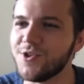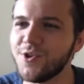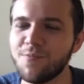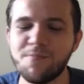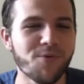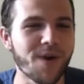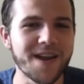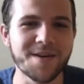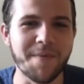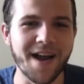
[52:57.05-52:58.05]
You
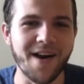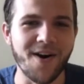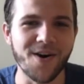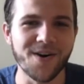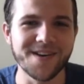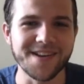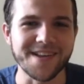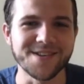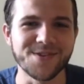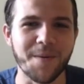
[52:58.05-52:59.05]
break my heart
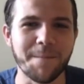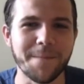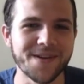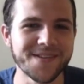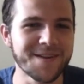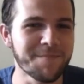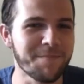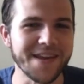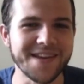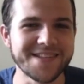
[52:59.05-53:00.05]
into a million
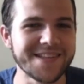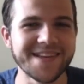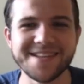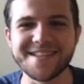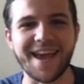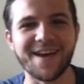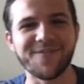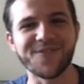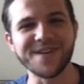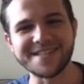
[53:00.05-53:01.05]
pieces
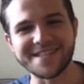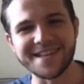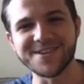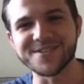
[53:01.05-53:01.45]
every single